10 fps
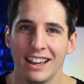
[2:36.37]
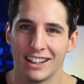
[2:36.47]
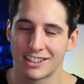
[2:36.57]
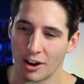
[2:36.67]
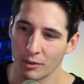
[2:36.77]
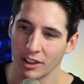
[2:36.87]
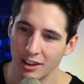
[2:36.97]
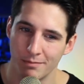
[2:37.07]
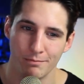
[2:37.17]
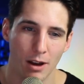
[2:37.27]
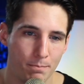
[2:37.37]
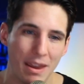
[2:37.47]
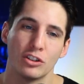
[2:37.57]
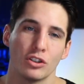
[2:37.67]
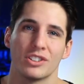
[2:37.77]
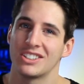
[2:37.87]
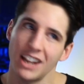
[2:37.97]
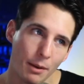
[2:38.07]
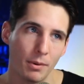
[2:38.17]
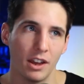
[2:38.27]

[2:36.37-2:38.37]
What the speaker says: It's not really a major step